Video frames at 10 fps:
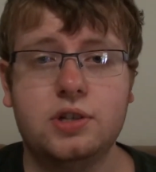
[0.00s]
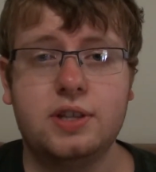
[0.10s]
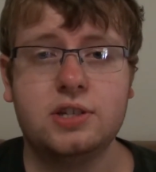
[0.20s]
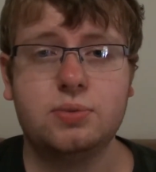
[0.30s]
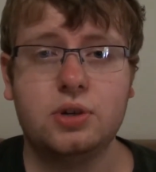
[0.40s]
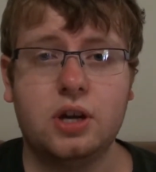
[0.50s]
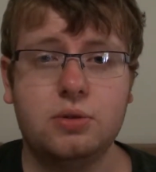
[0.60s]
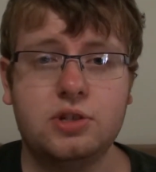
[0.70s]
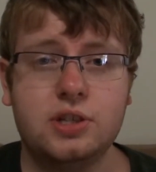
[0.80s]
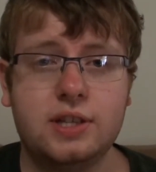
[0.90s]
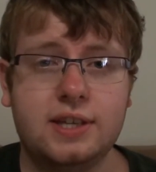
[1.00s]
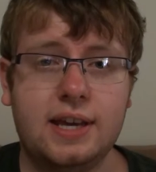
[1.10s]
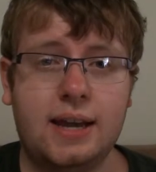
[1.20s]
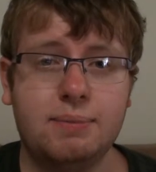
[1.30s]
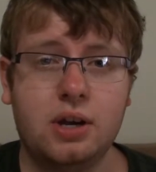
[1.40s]
this will go to the
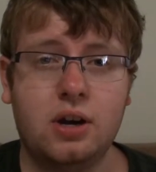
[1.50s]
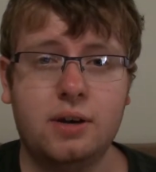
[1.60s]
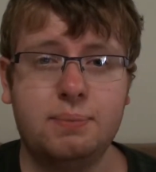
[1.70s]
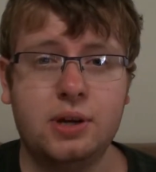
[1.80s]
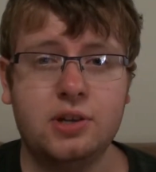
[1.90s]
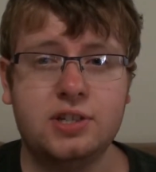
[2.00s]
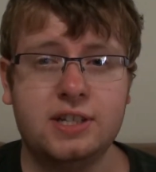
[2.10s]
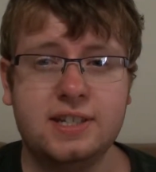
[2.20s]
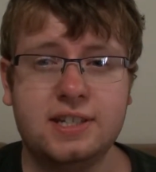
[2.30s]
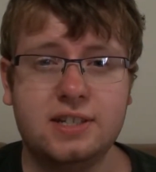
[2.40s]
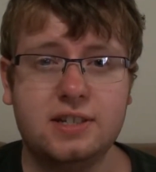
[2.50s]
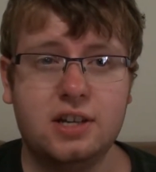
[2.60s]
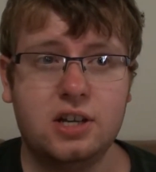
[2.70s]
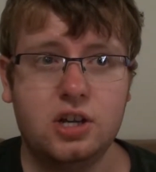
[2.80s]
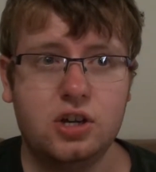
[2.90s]
game that I personally didn't
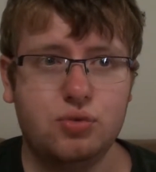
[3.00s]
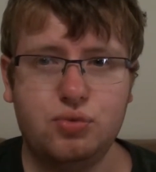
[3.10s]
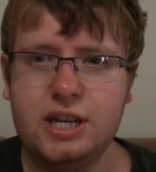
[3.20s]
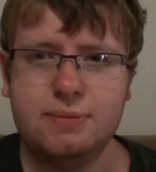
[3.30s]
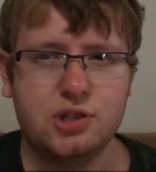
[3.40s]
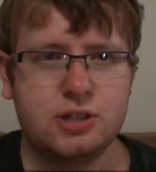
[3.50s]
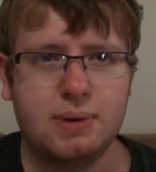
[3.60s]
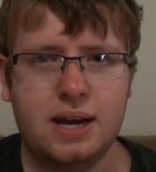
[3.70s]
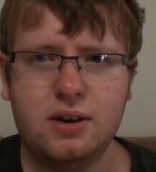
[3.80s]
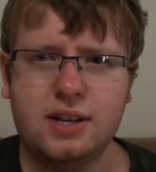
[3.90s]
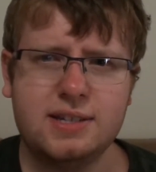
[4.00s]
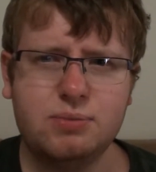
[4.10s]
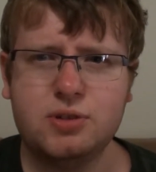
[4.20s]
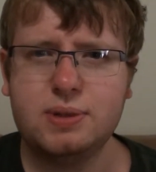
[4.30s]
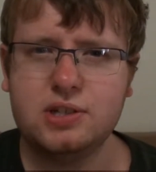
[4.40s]
read much about. I
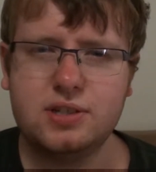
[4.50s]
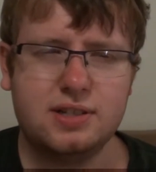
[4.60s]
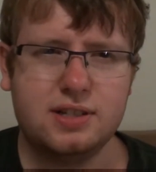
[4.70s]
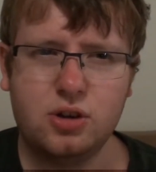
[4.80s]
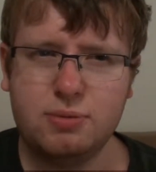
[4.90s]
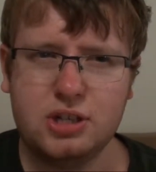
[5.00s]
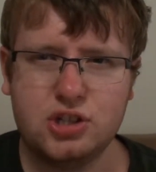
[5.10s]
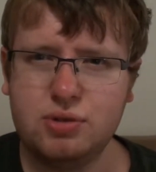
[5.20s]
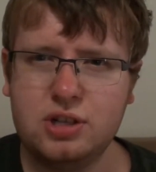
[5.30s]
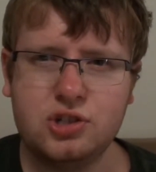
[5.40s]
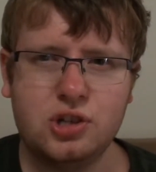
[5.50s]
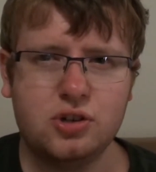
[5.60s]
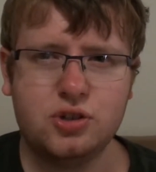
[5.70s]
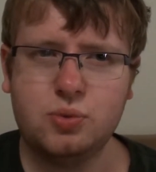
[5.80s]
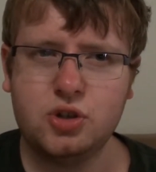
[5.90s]
didn't look at many
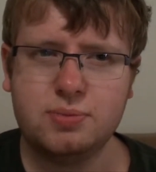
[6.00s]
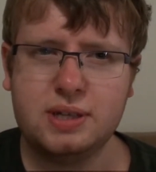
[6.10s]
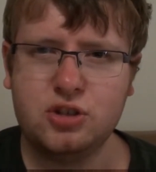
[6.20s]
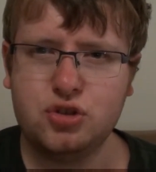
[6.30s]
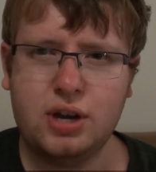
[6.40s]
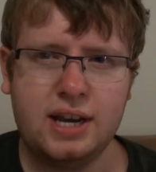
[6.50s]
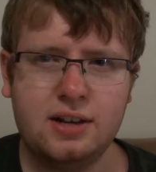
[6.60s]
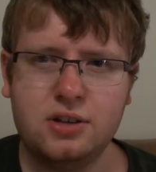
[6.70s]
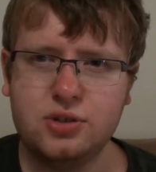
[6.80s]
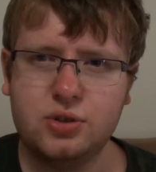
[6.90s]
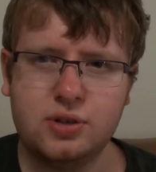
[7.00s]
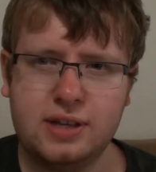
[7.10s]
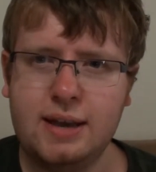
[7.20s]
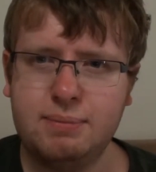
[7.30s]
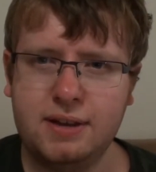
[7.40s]
screenshots or watch many trailers or
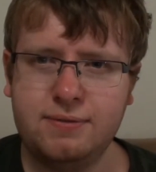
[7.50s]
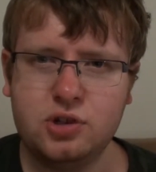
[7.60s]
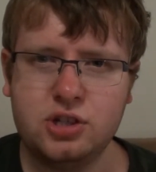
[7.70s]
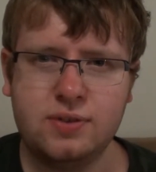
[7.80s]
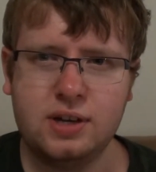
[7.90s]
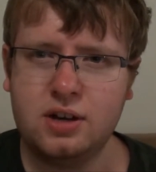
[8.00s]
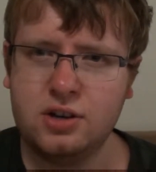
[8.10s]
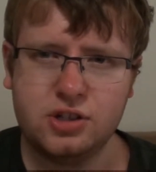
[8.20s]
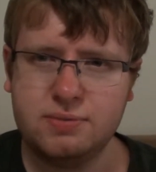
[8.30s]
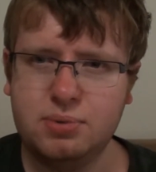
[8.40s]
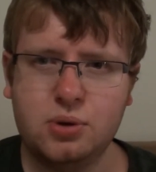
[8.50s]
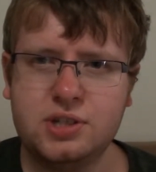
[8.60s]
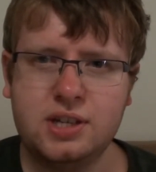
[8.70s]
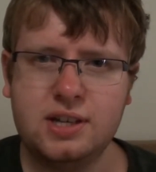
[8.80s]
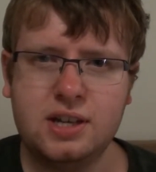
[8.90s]
gameplay footage of it. I just
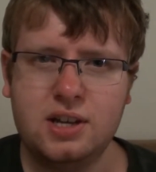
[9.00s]
bought it